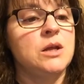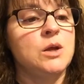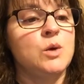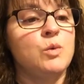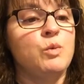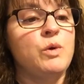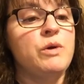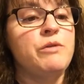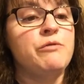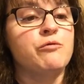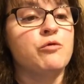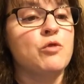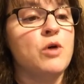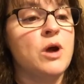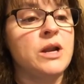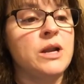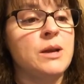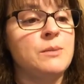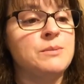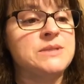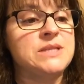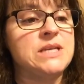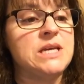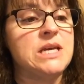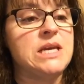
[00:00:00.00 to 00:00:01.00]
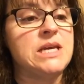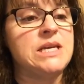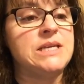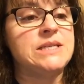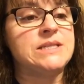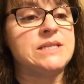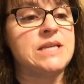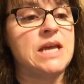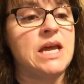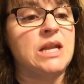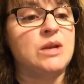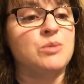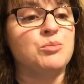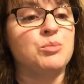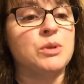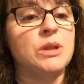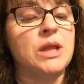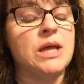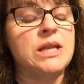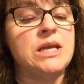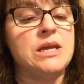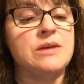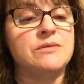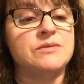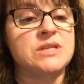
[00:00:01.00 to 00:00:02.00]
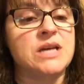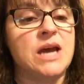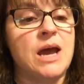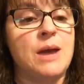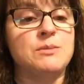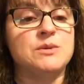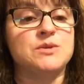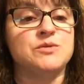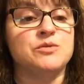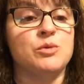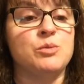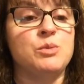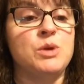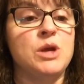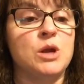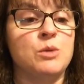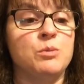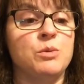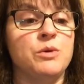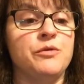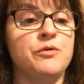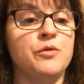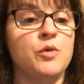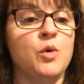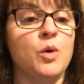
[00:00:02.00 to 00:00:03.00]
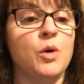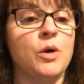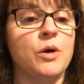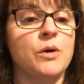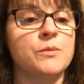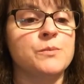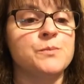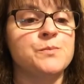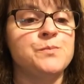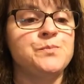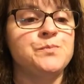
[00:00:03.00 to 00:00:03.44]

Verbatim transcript: We've run up to East End plenty of times from here before.